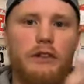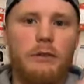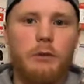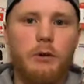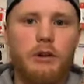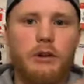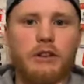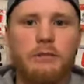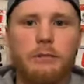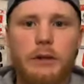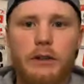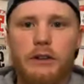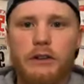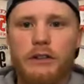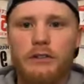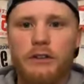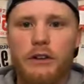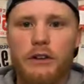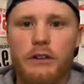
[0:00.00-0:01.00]
and the more
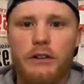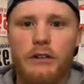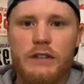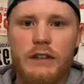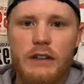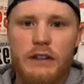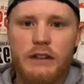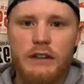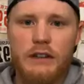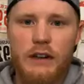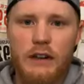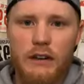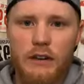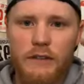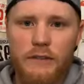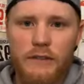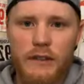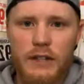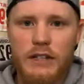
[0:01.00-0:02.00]
experienced runners is their
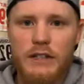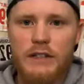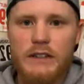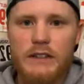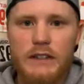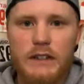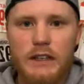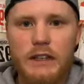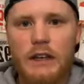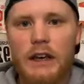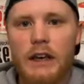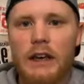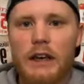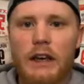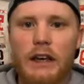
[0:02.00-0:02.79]
efficiency